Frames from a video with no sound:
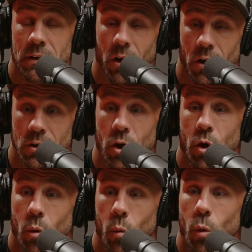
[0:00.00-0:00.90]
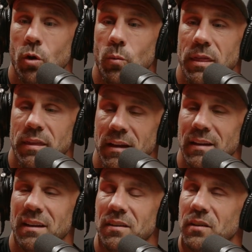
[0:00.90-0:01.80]
on what do we think
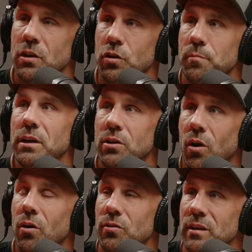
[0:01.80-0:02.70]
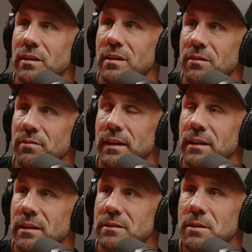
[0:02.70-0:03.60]
it is that could be causing these
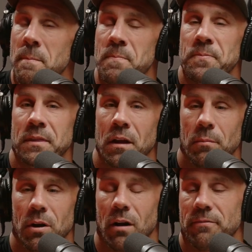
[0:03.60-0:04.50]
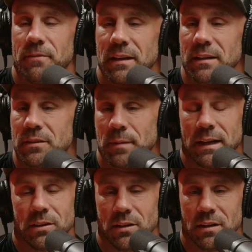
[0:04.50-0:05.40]
feelings. But our feelings,
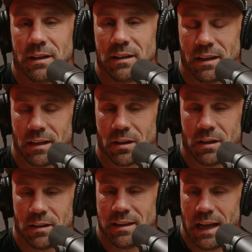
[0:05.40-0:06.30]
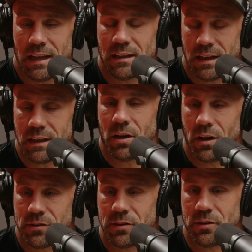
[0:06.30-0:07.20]
man, they lead
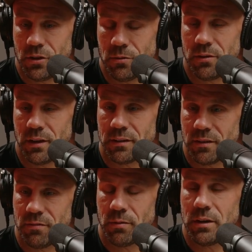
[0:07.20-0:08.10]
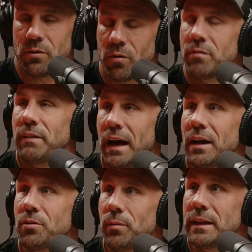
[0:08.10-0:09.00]
us to do things that if we don't
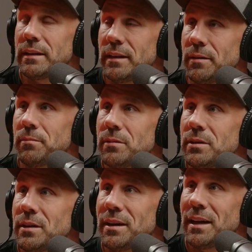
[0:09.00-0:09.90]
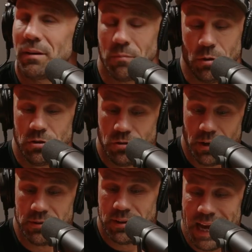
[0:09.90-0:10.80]
evaluate them and we
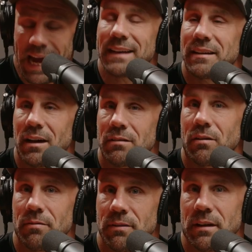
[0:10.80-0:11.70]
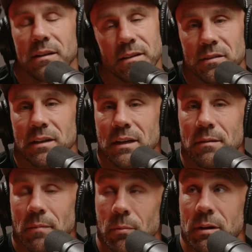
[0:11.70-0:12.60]
just act out of our feelings,
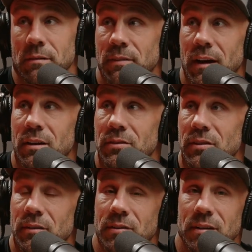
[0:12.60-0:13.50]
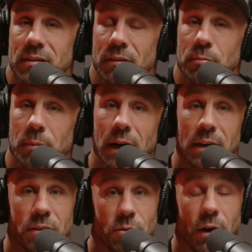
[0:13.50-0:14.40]
then we can find ourselves in a tough
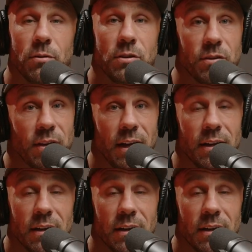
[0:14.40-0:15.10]
spot. And so I would just say,